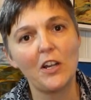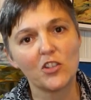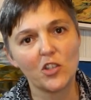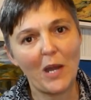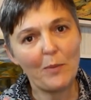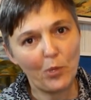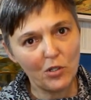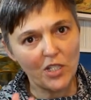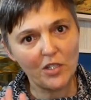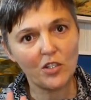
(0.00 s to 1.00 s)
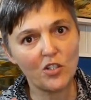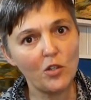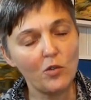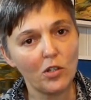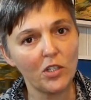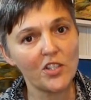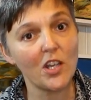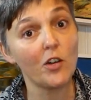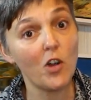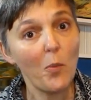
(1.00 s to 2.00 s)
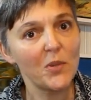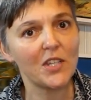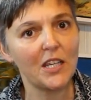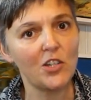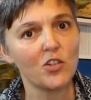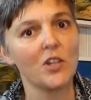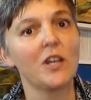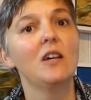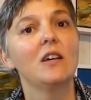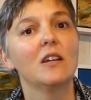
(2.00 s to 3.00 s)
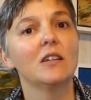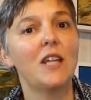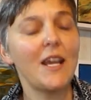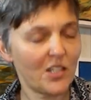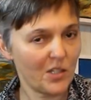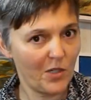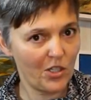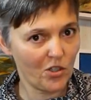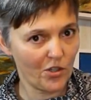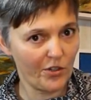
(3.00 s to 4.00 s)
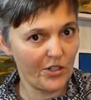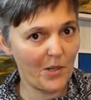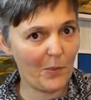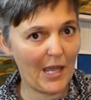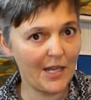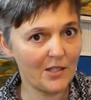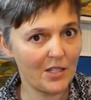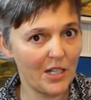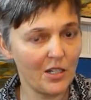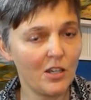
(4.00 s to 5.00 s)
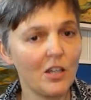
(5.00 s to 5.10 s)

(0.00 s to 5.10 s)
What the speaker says: So by putting the 2 colours that are opposite each other next to each other in your painting,